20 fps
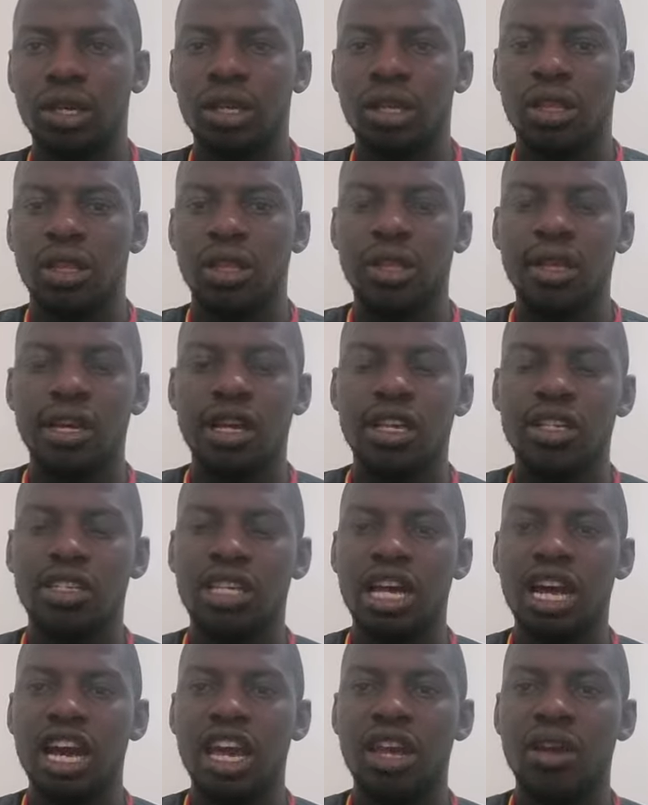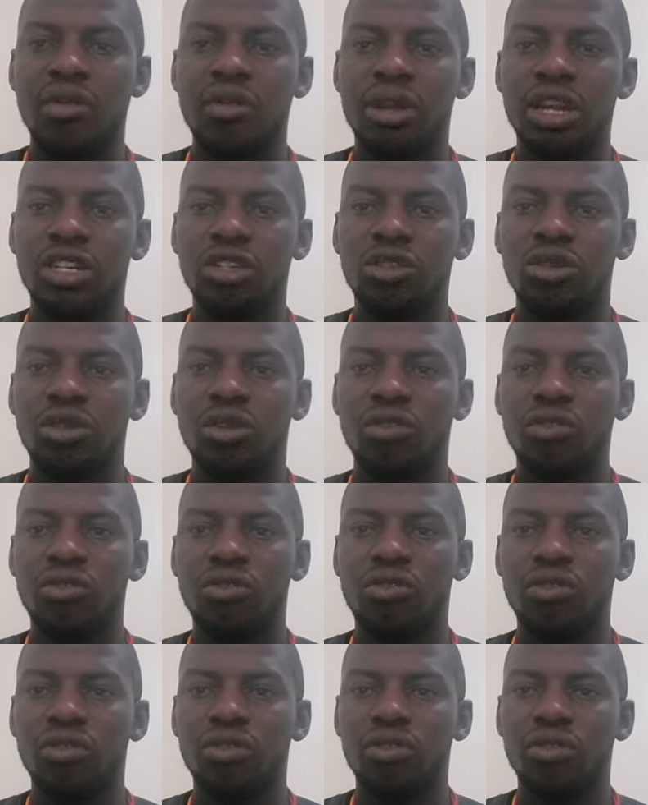There is high rate
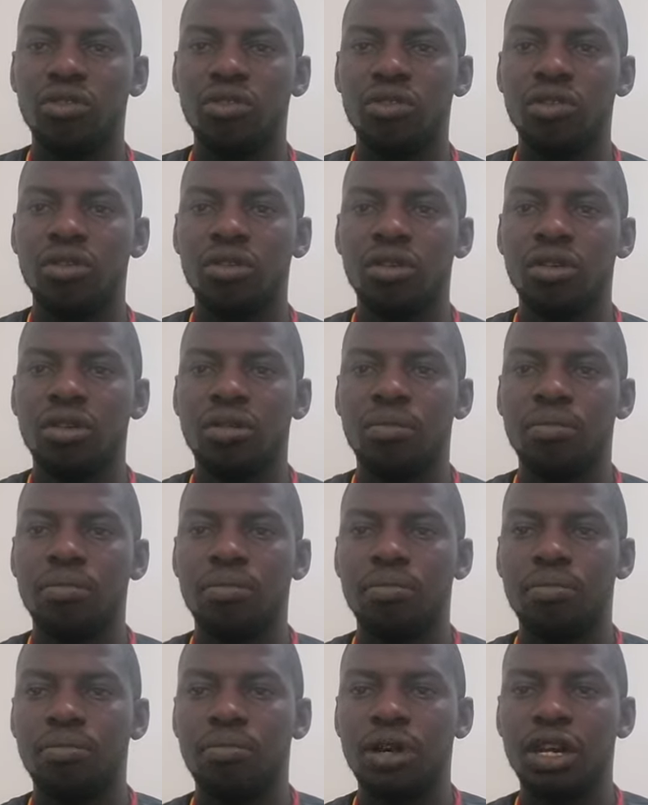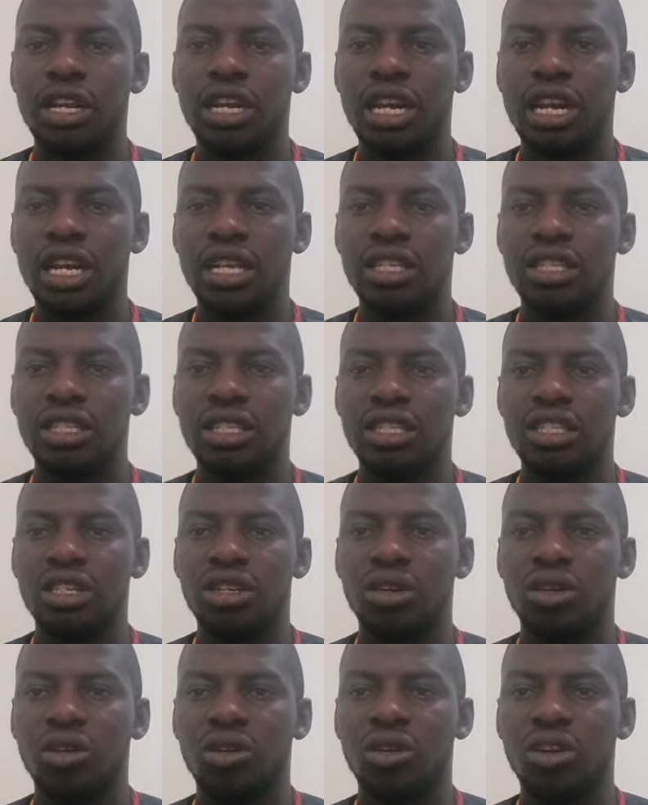of pregnancy
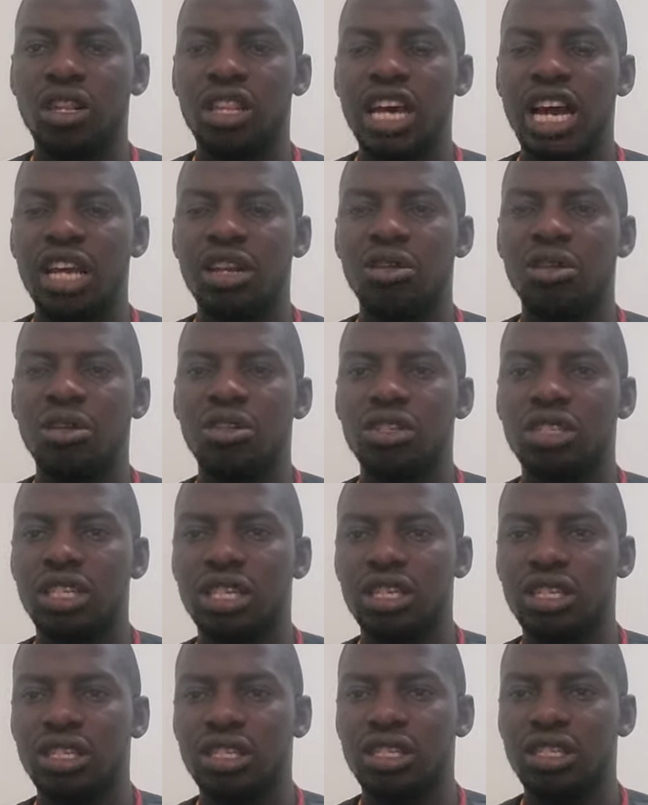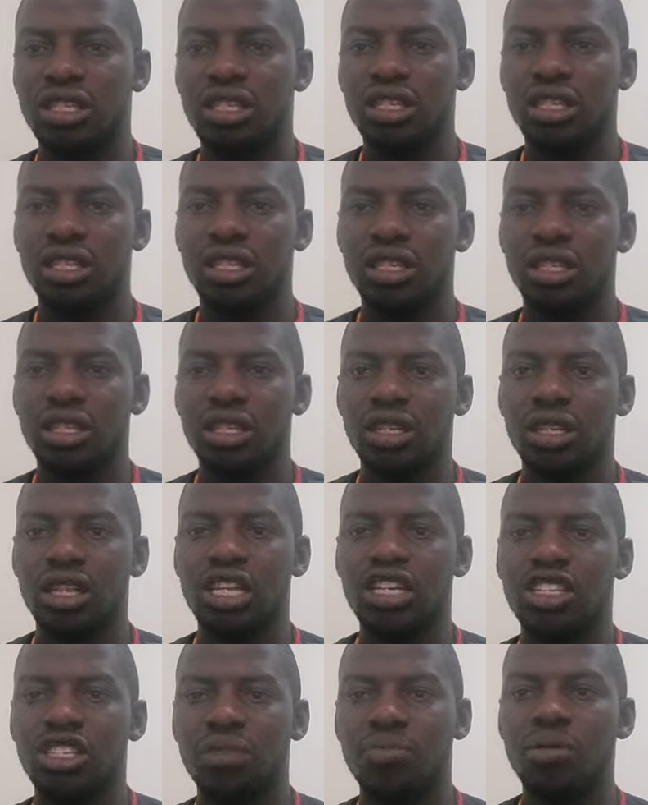or in the adolescence. That
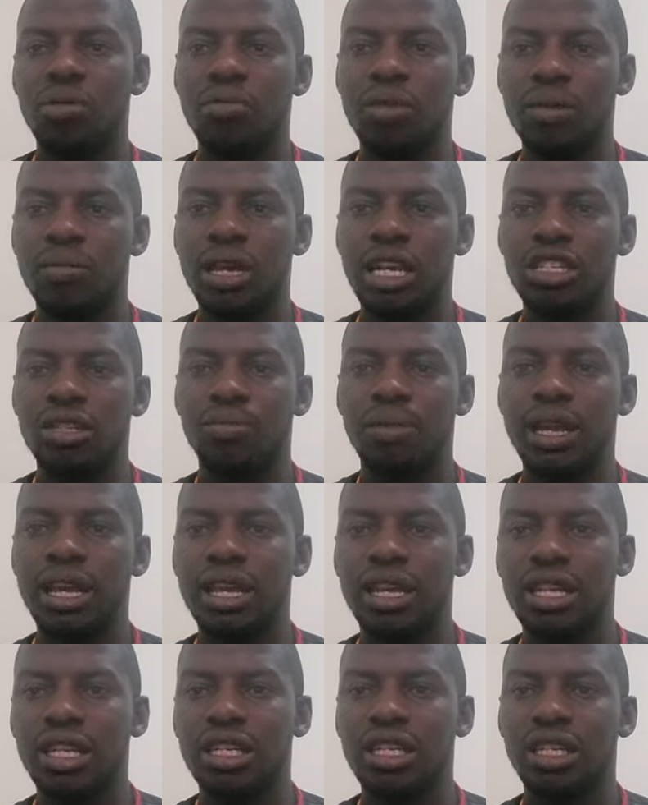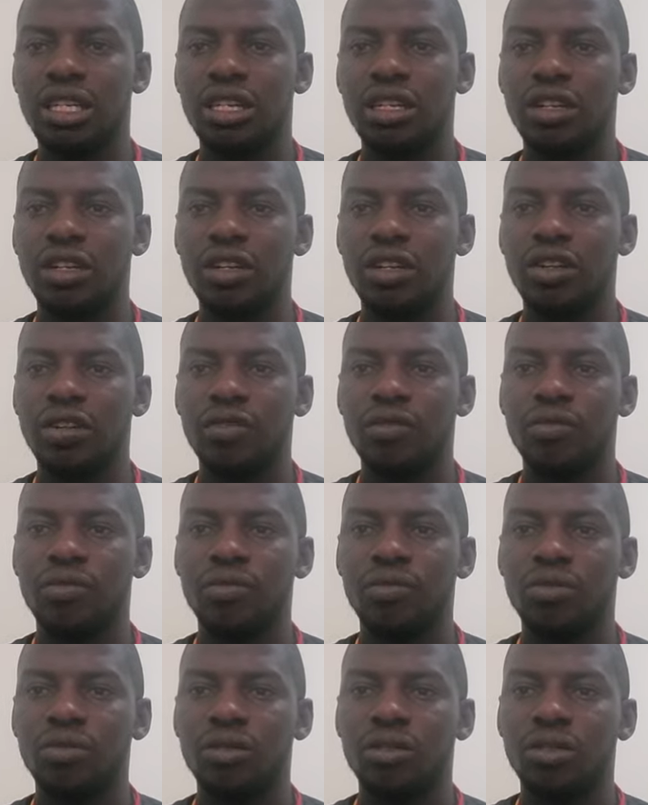is a problem. Explain it.
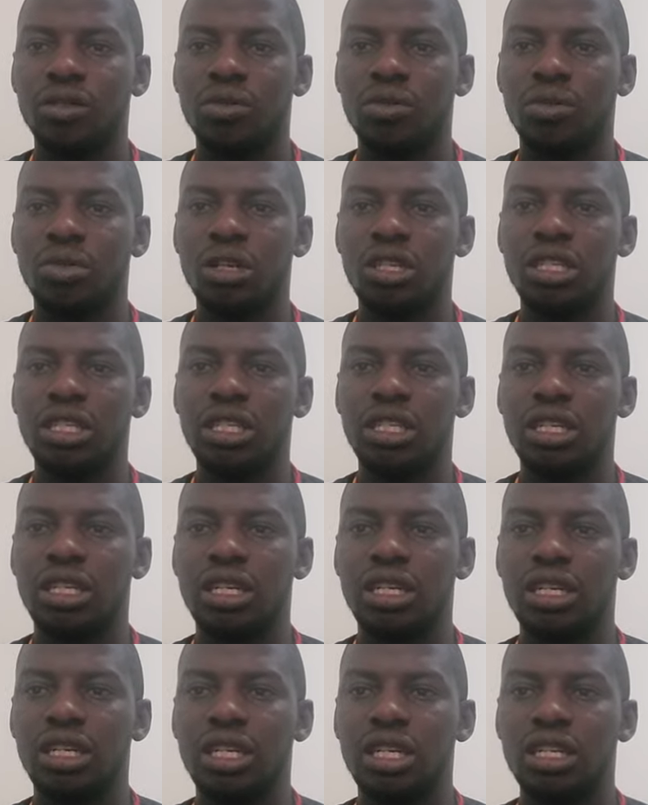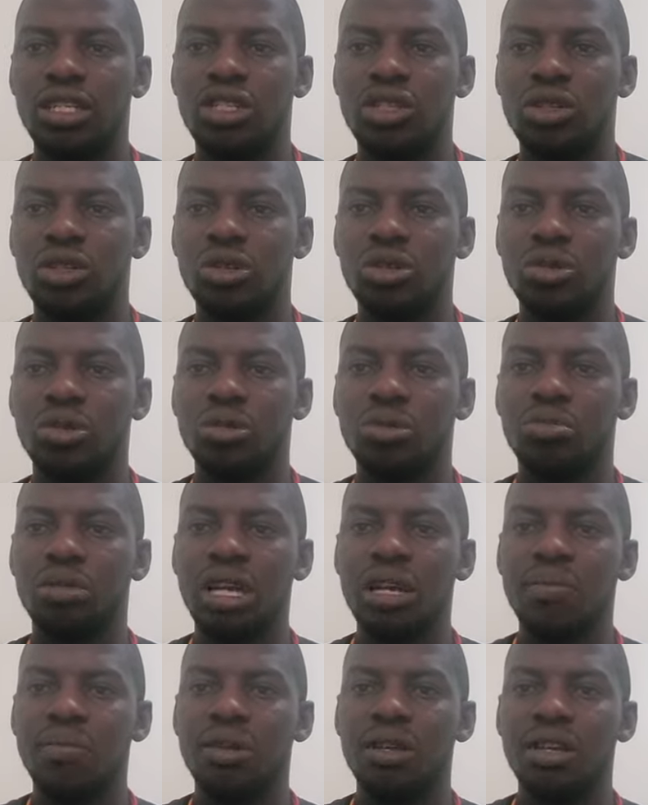Which leads to
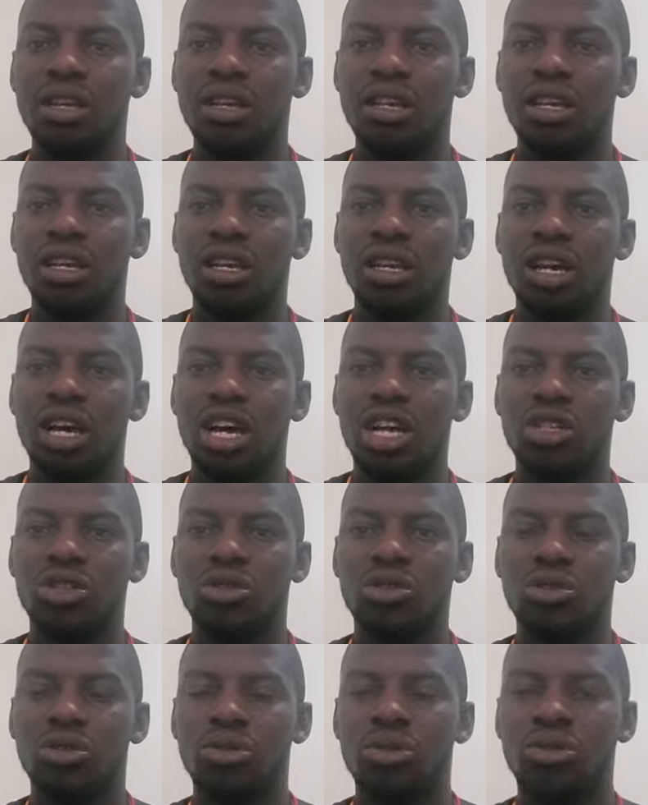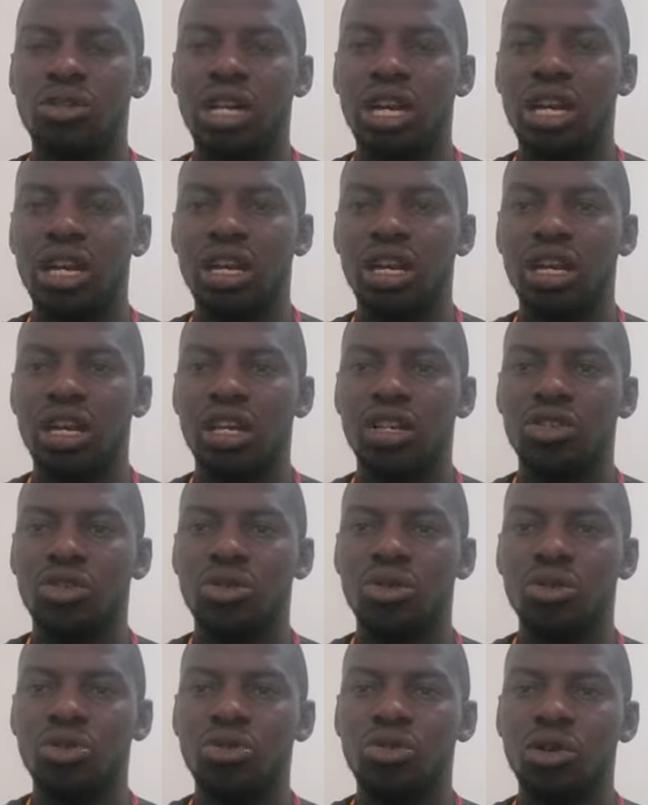maybe school
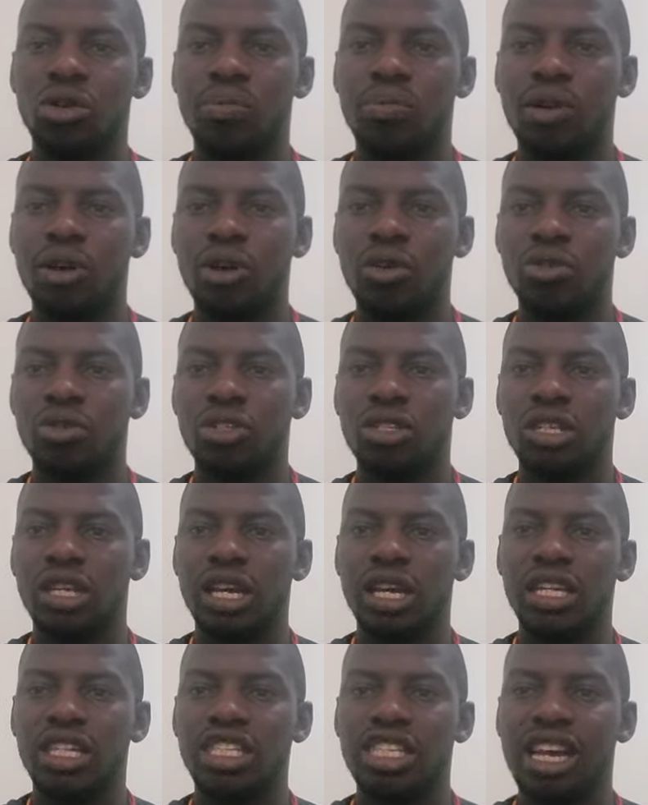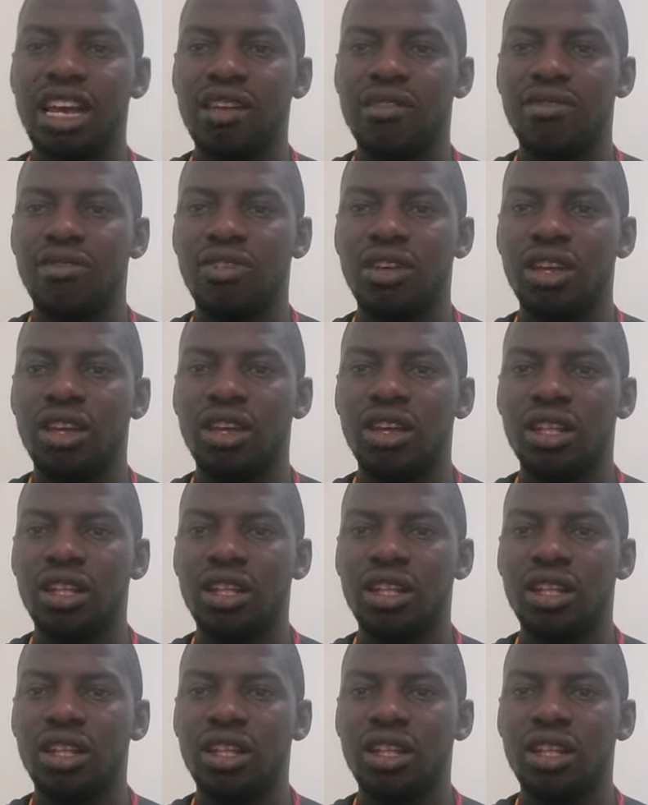dropouts, HIV.